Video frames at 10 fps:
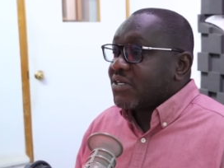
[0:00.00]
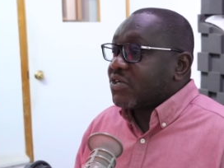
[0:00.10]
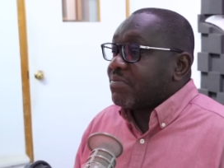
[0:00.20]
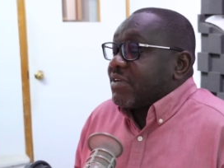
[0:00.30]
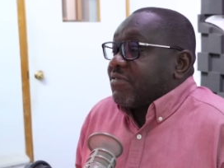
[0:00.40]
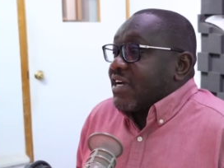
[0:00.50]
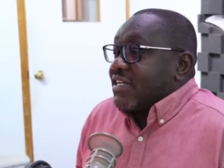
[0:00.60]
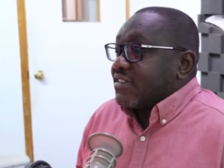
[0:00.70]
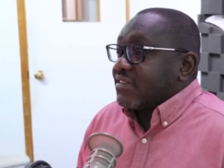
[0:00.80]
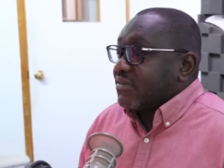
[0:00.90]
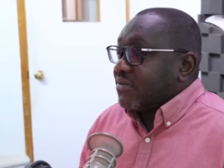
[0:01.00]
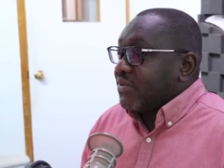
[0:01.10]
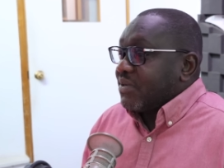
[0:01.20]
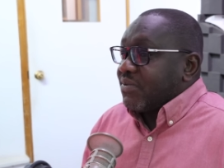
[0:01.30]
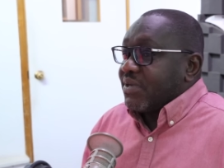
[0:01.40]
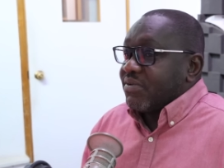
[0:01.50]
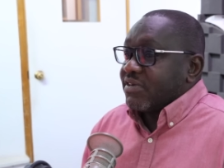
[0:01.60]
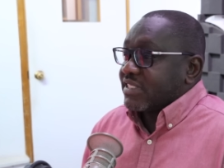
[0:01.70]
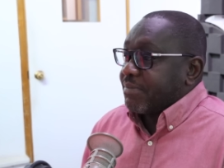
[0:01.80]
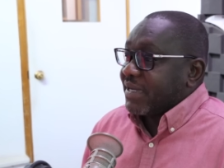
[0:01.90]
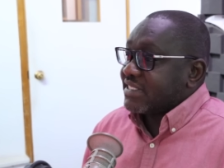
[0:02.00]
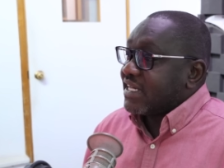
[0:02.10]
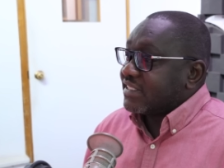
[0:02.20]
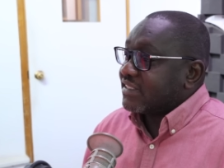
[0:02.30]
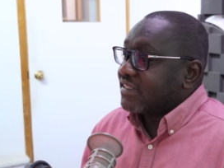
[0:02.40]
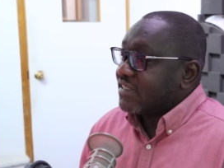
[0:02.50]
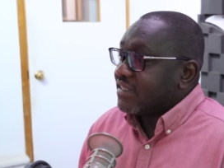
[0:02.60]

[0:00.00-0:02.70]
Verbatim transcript: So, but for us, we, we, we have surpassed that.